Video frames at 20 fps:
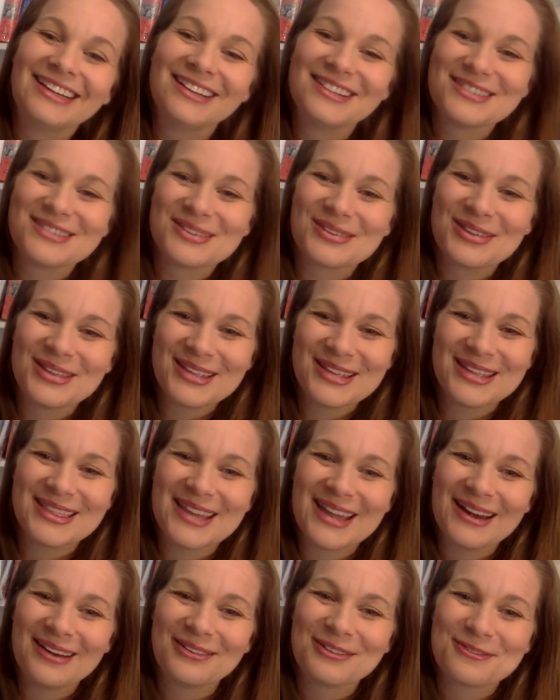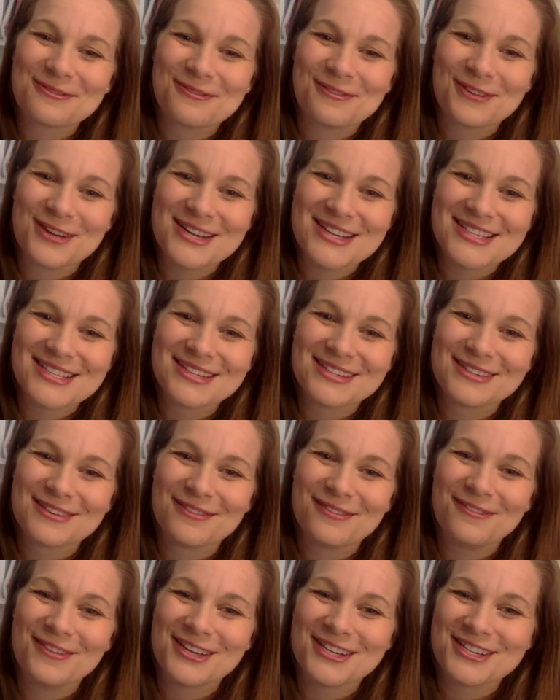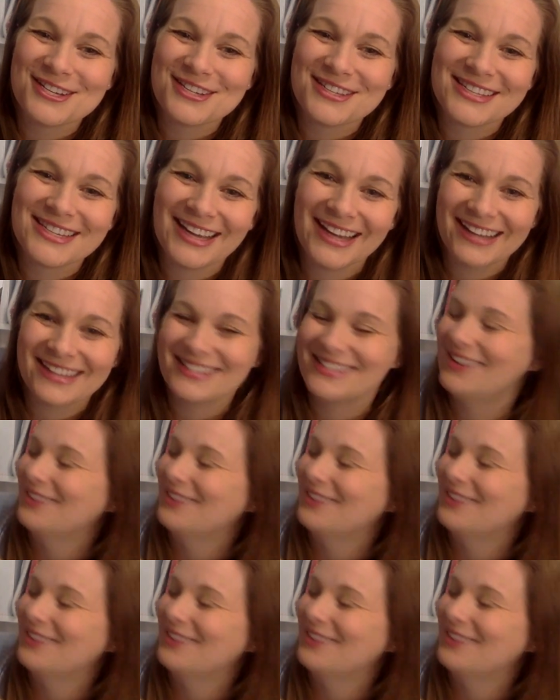so that they don't freeze into fish sticks.